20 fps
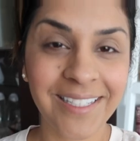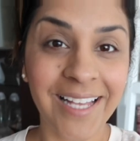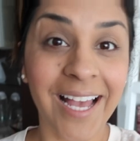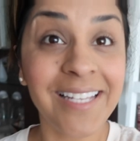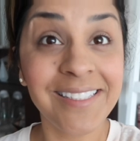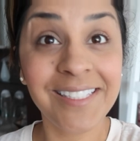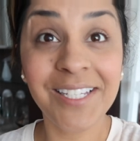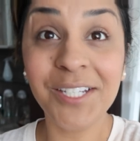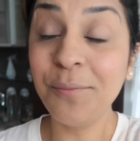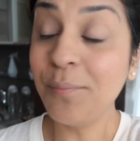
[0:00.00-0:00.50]

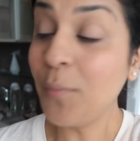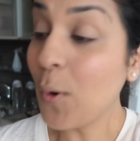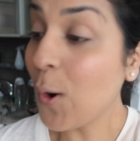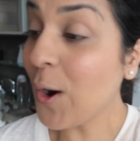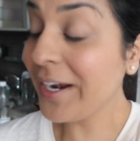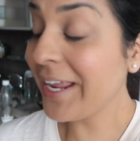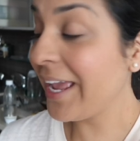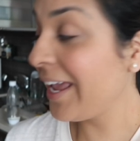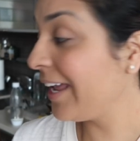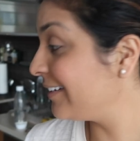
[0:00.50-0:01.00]
Guys, good
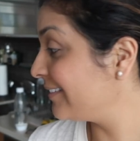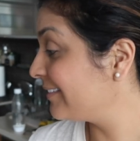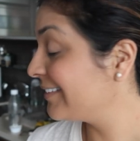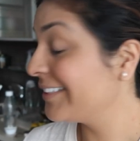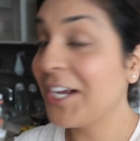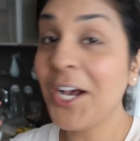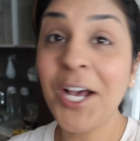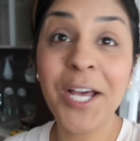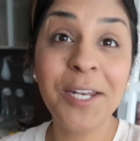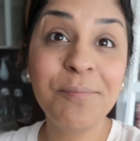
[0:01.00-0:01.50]
morning.
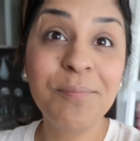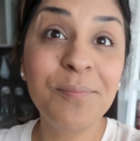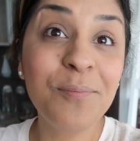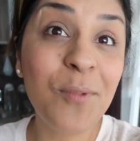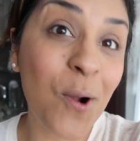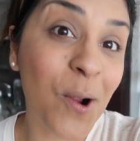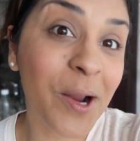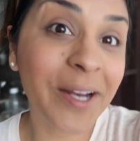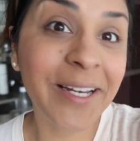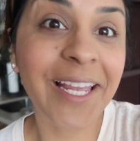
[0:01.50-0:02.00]
Good
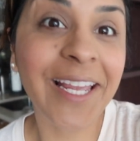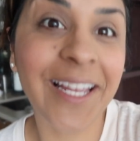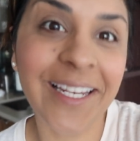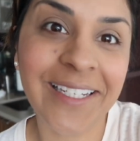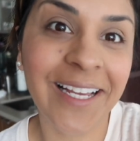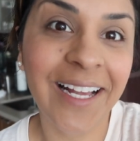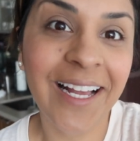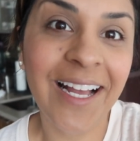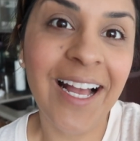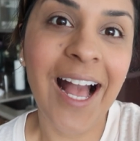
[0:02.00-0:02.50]

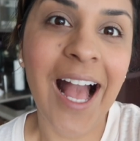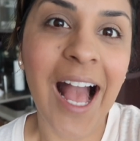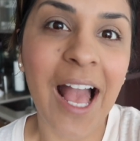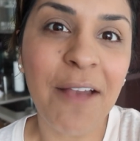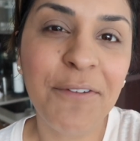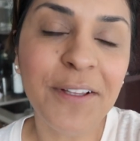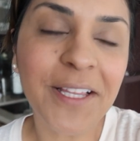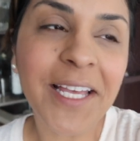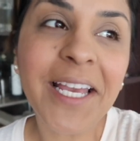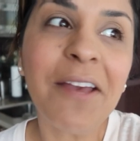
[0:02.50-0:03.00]
morning.
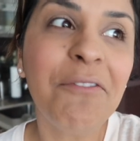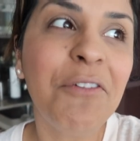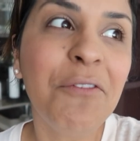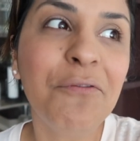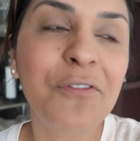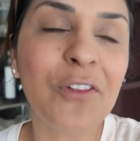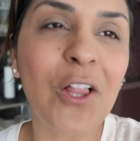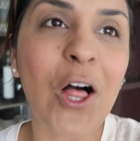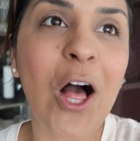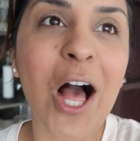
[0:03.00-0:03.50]
I feel like I
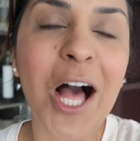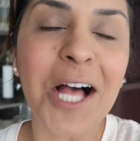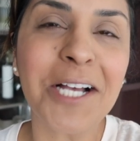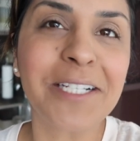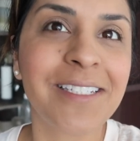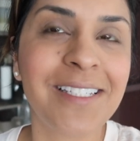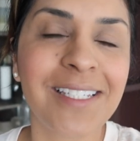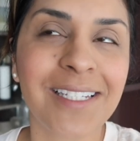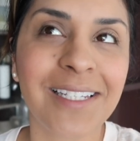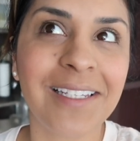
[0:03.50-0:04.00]
haven't
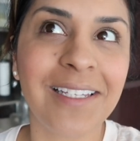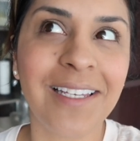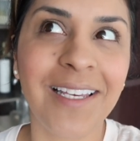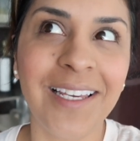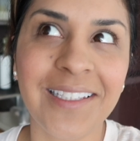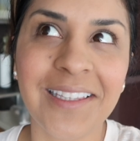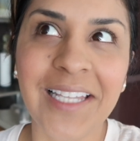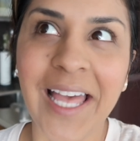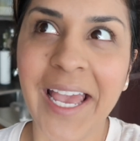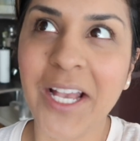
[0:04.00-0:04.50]
vlogged
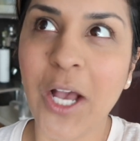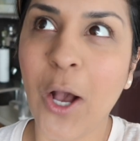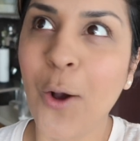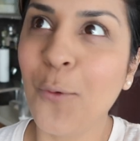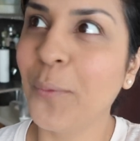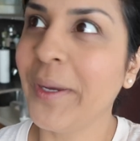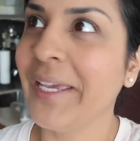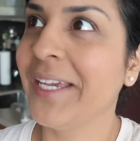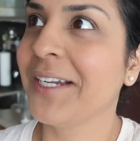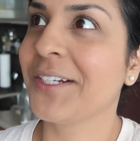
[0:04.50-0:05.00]
in like a
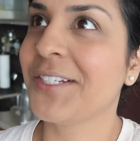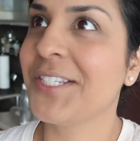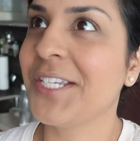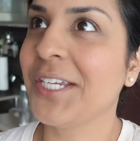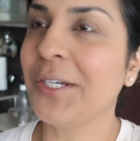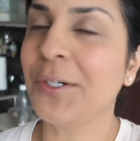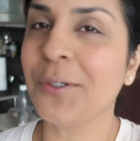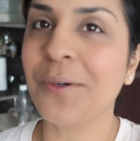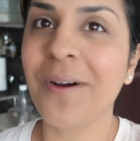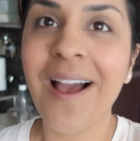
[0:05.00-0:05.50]
week or
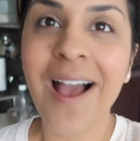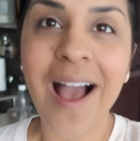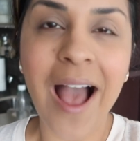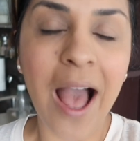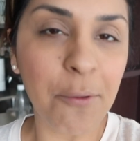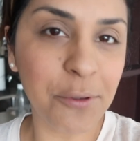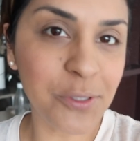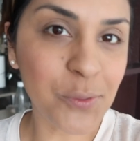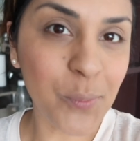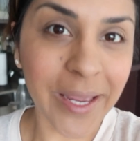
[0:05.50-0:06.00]
two.
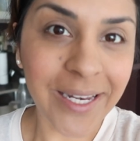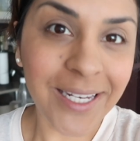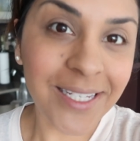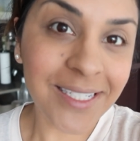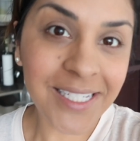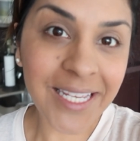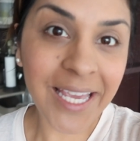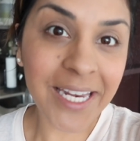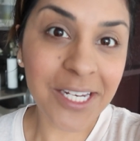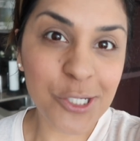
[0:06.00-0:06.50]
I was
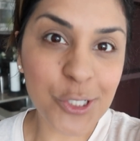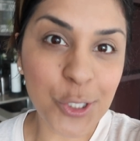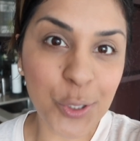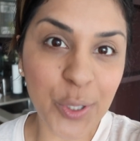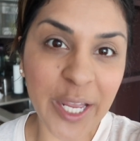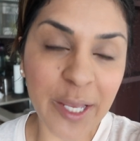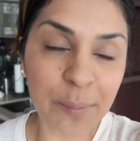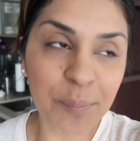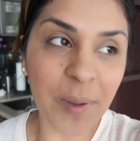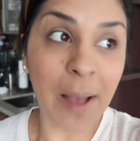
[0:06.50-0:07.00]
waiting to get a
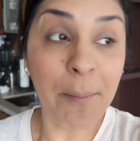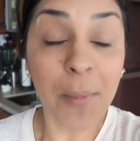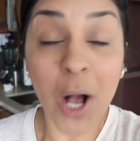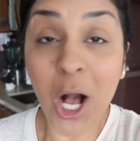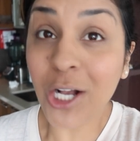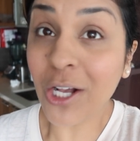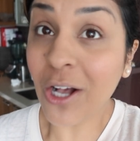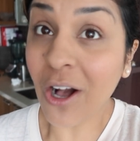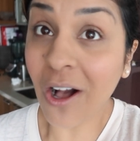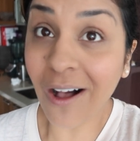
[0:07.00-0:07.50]
trip. I'm
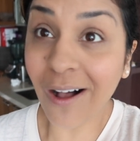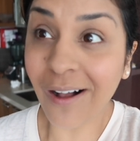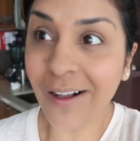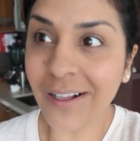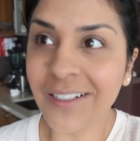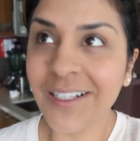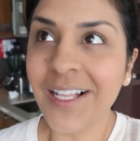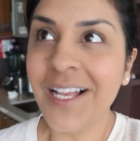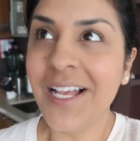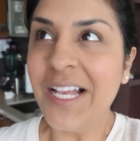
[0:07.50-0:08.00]
on
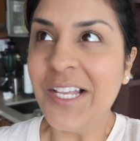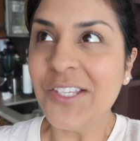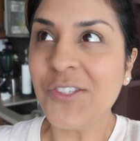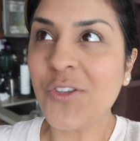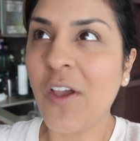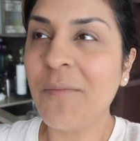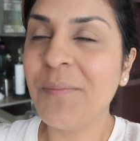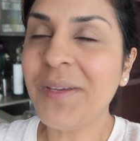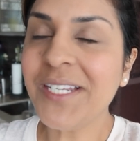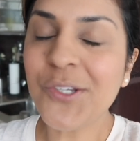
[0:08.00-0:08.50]
call.
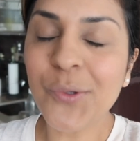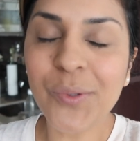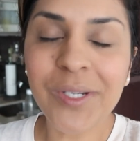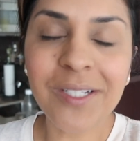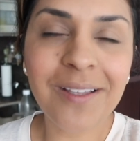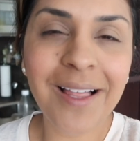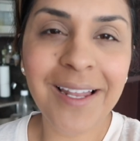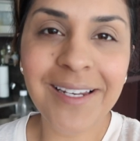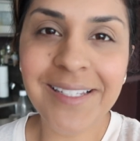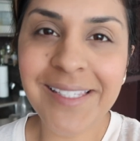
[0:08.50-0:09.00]
So I've been doing
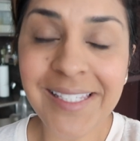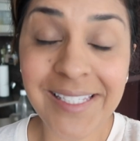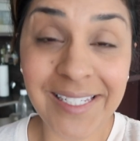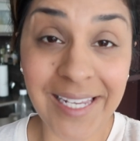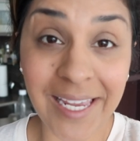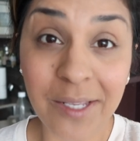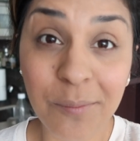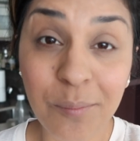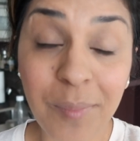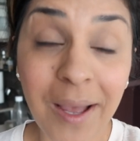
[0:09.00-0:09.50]
a lot of
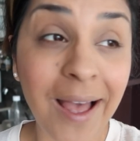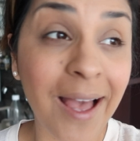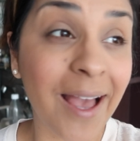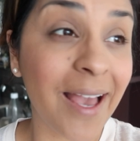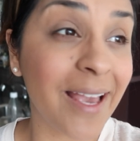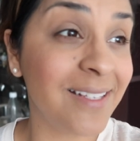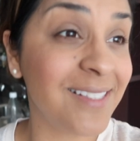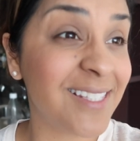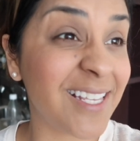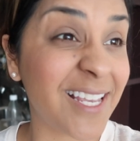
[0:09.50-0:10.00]

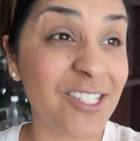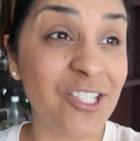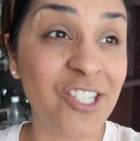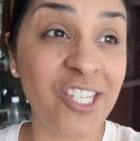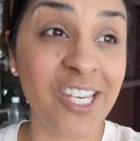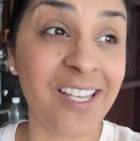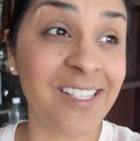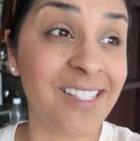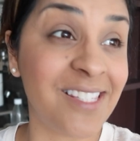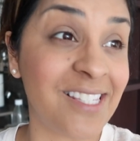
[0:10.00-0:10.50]
standbys and
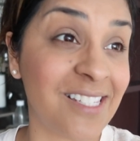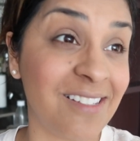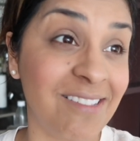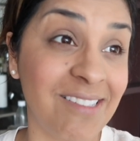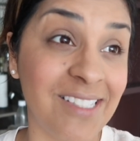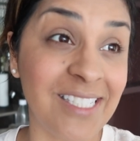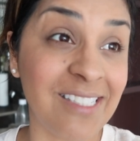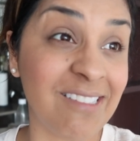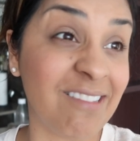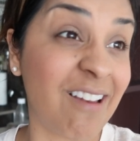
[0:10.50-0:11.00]
just
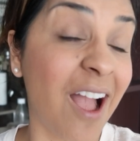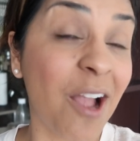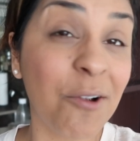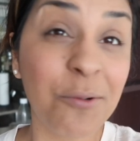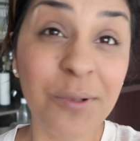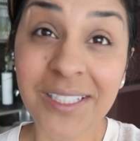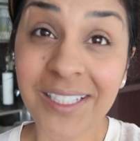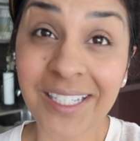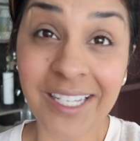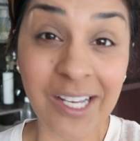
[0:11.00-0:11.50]

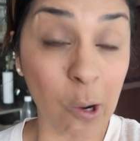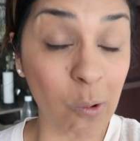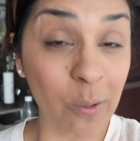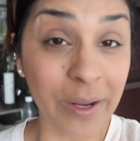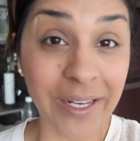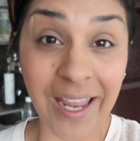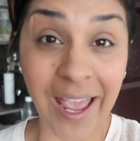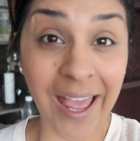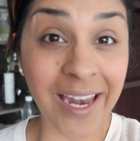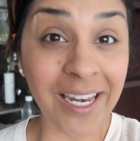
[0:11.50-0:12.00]
not really
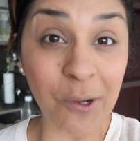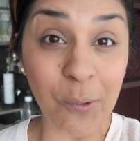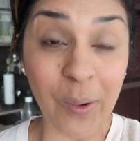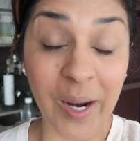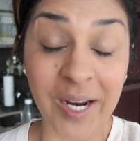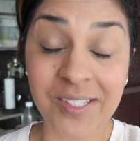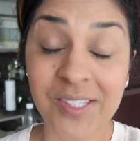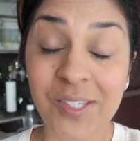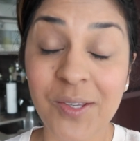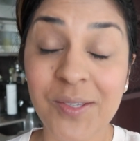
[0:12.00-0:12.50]
going
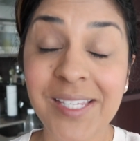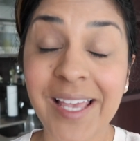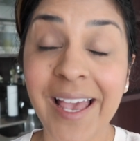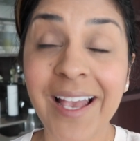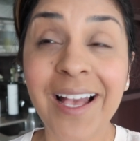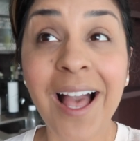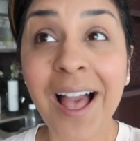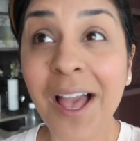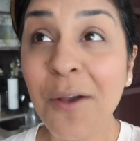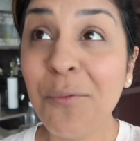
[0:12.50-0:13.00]
anywhere. So I was
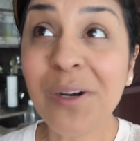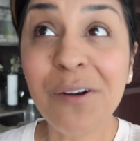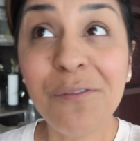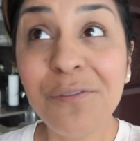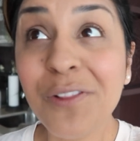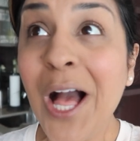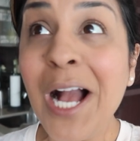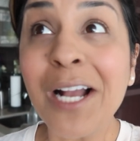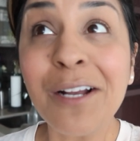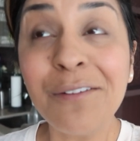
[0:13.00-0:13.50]
like, oh, I
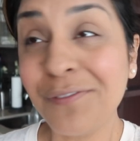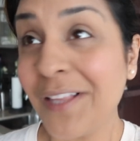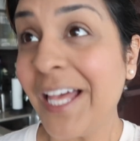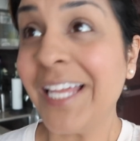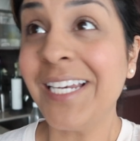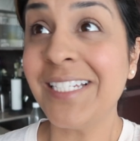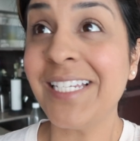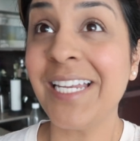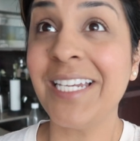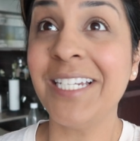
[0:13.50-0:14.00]
want to vlog a
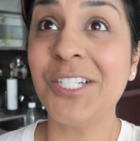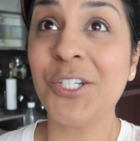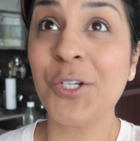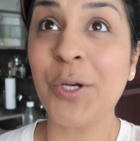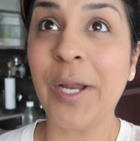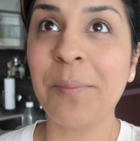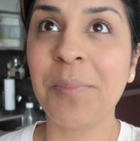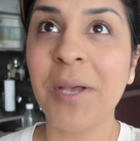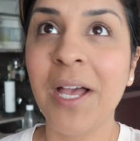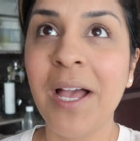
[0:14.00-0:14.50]
flight attendant
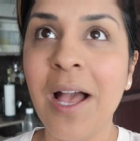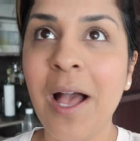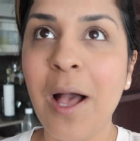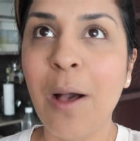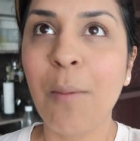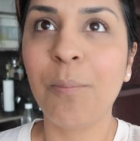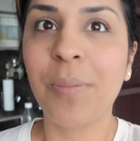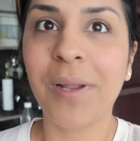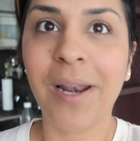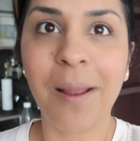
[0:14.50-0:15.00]
trip.
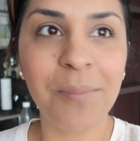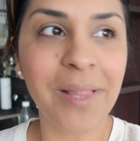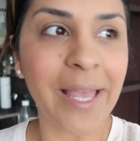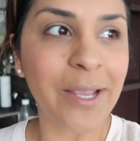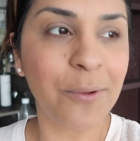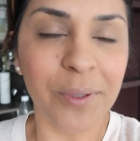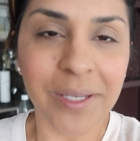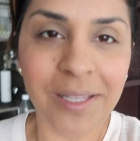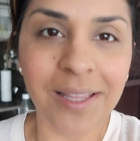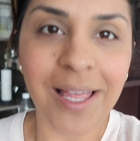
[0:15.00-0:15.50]
But I'm
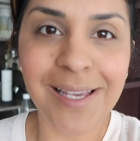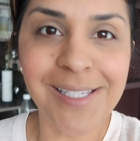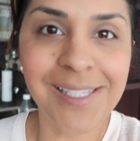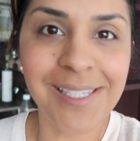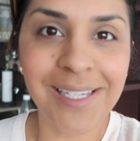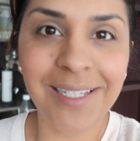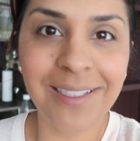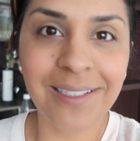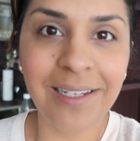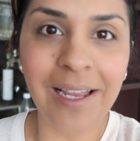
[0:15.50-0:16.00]
like
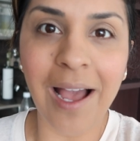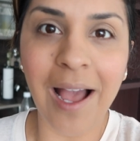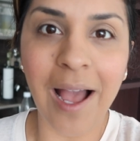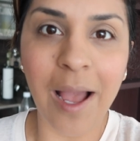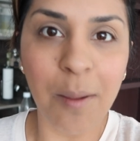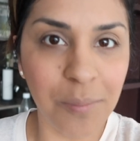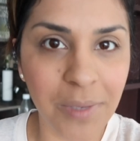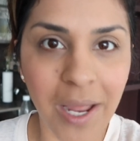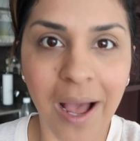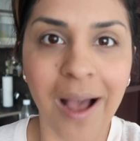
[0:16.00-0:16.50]
realizing
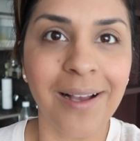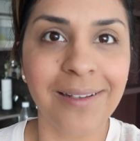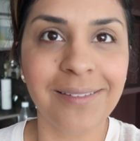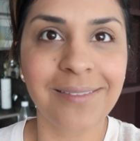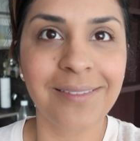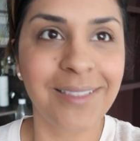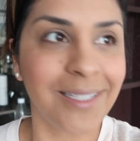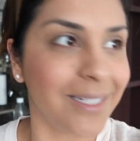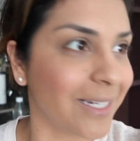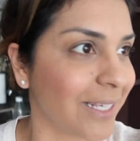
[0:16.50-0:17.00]
I'm
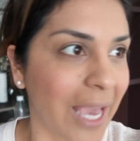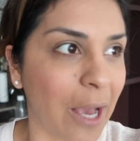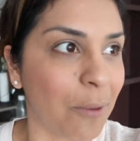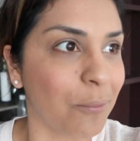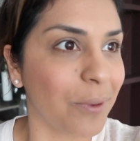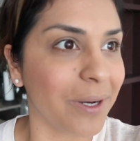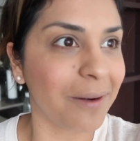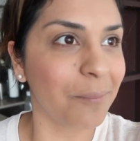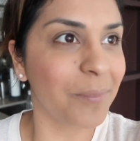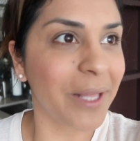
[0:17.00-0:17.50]
not going to
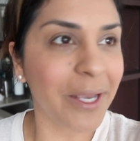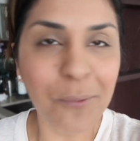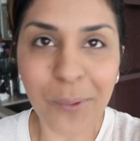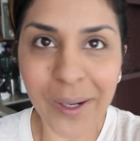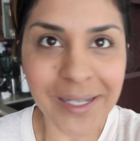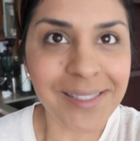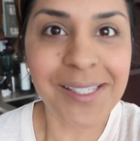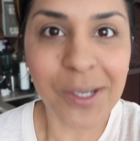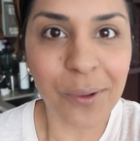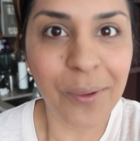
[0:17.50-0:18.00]
get one. I'm like,
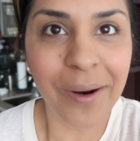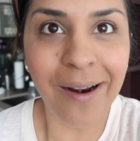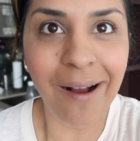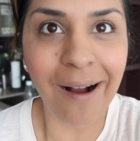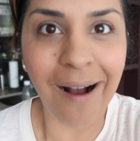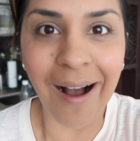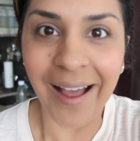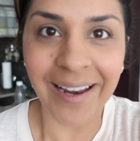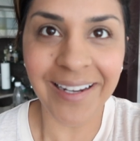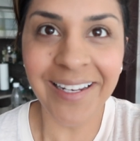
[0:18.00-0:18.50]
what's going
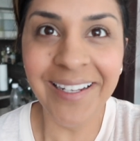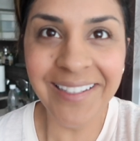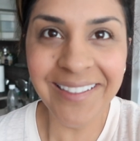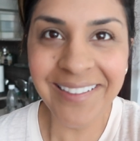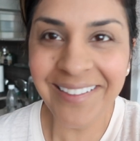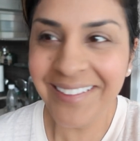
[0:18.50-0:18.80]
on?